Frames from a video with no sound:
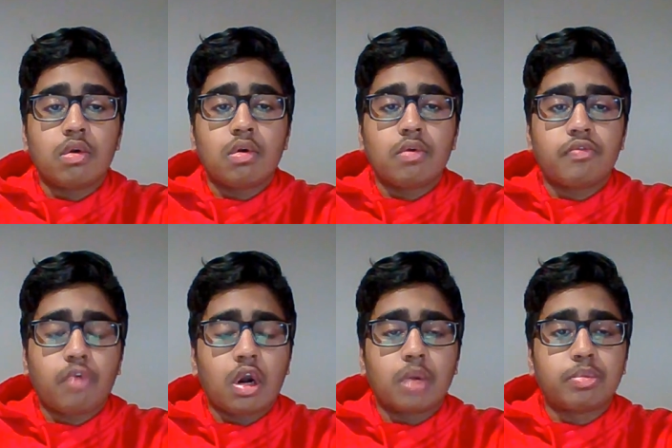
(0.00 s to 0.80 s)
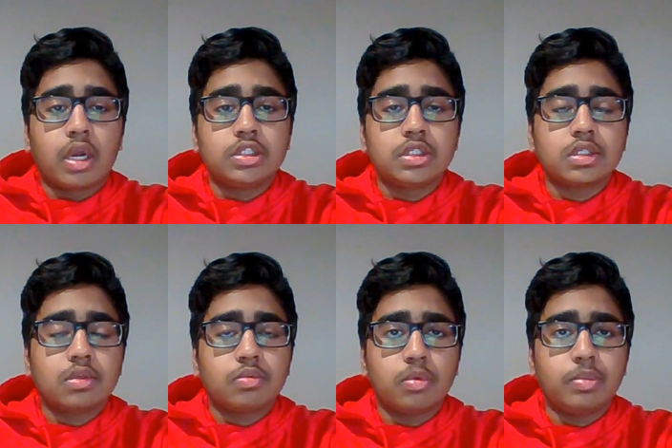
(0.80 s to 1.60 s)
For our project,
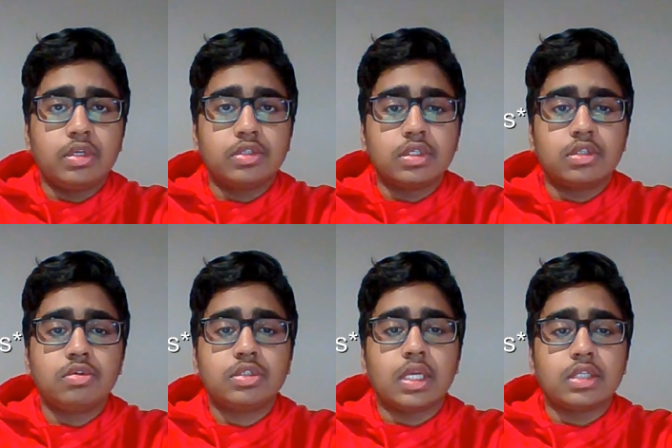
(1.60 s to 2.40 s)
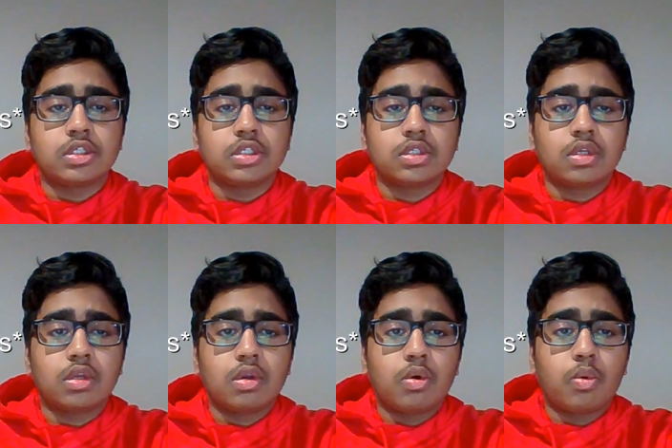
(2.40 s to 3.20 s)
we'll be using two sensors,
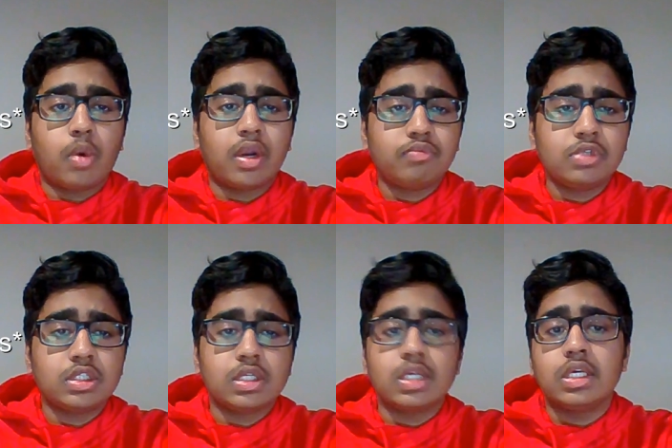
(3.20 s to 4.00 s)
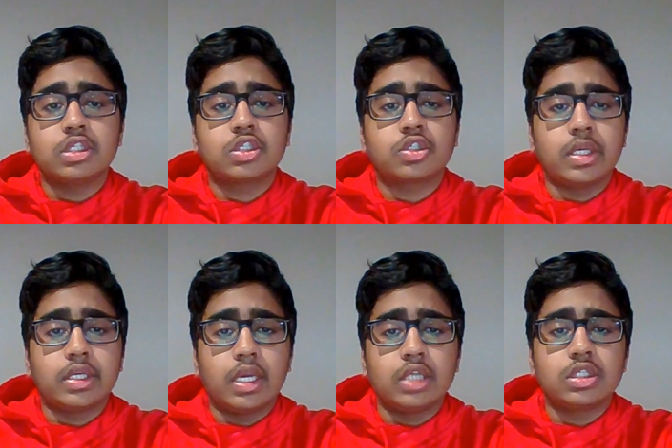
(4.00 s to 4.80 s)
one of which is a strain
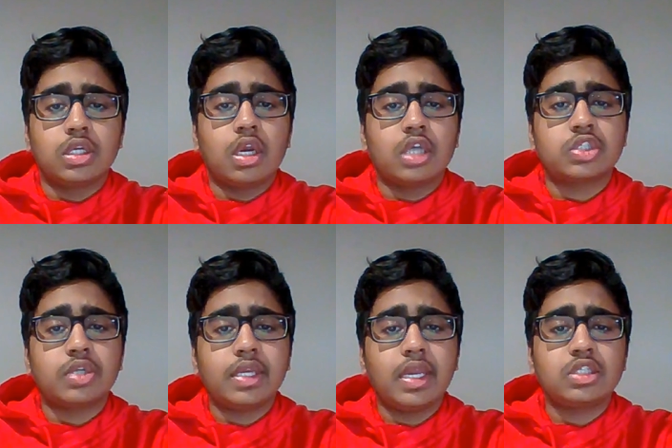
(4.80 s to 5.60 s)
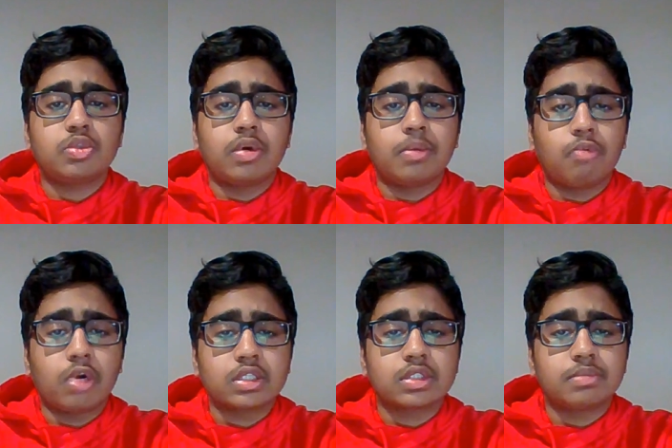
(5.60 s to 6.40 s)
gauge. A strain gauge
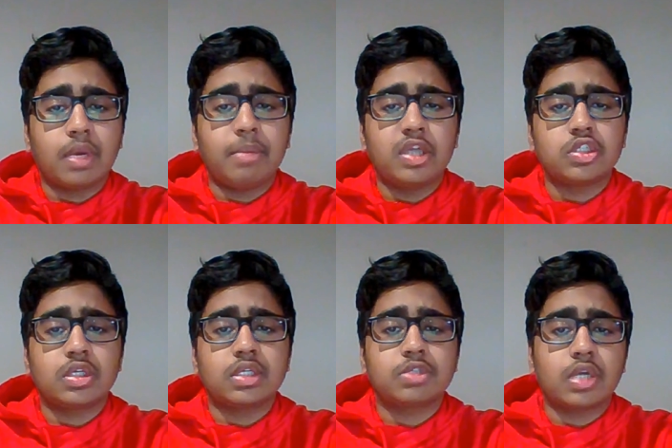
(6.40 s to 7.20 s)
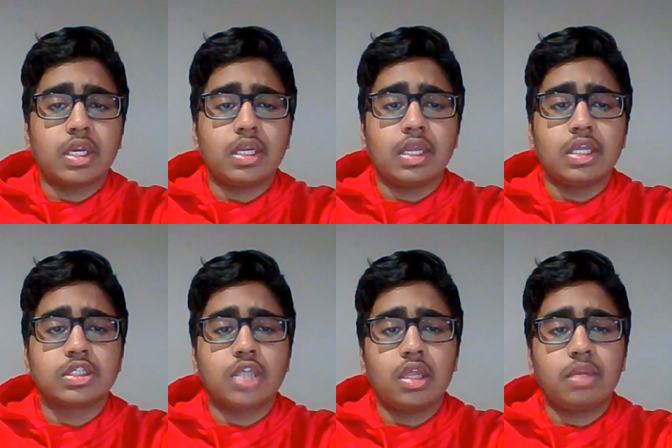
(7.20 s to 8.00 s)
works by measuring strain in a
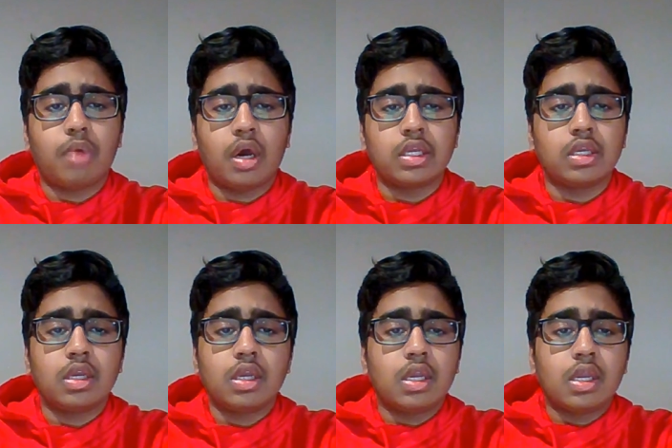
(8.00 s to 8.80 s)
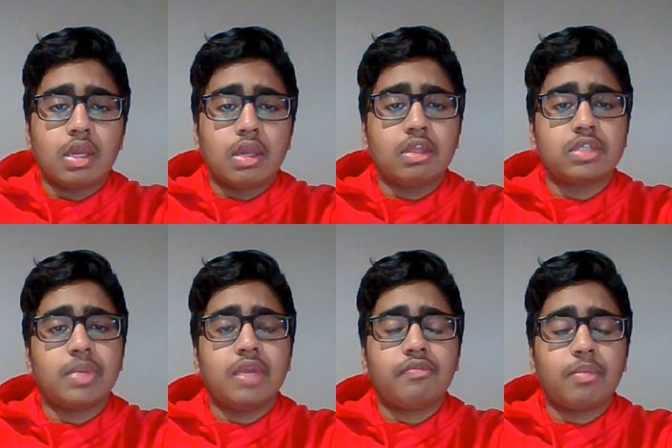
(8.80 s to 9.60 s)
solid body. It's
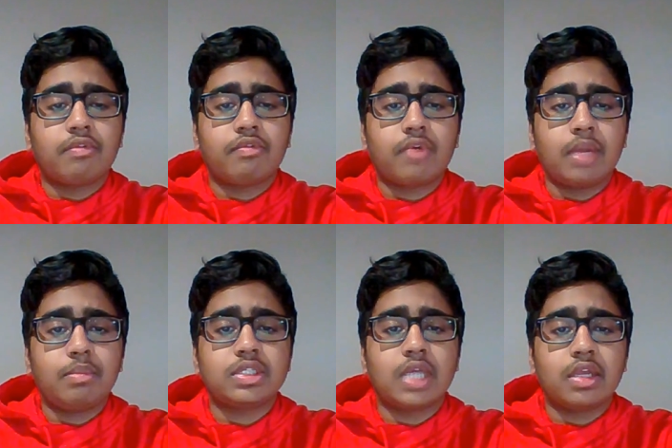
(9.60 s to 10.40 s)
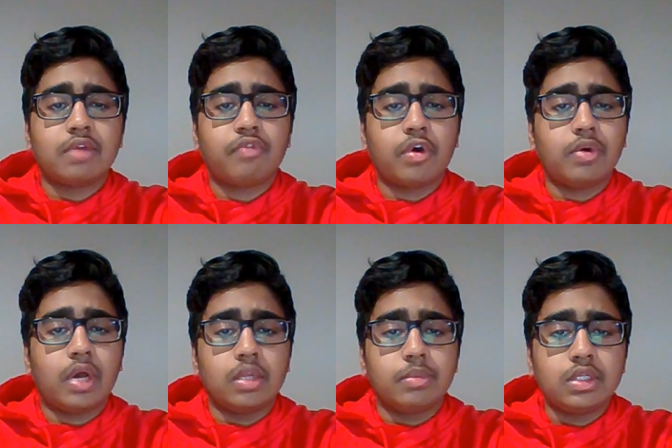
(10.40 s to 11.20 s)
made from a fine metallic foil
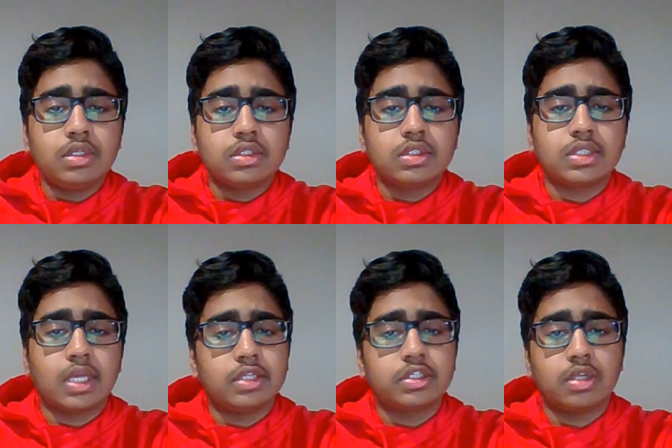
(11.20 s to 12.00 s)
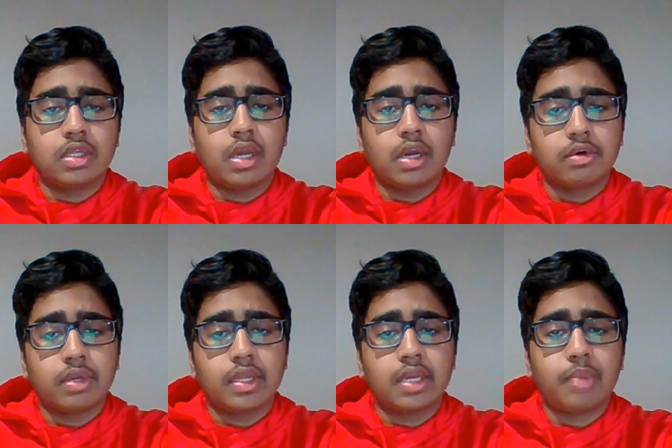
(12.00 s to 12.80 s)
element set into a
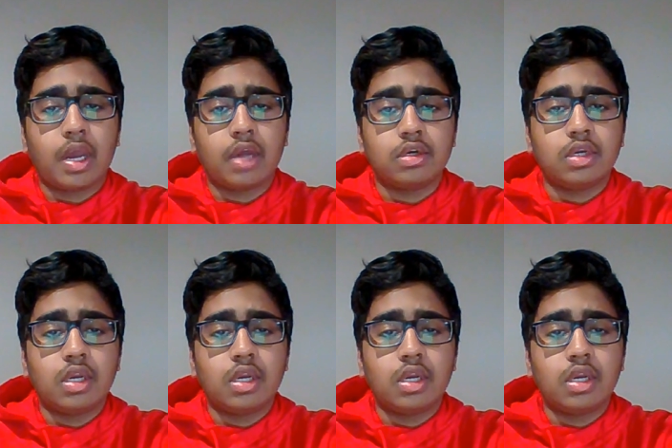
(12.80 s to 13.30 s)
grid-like pattern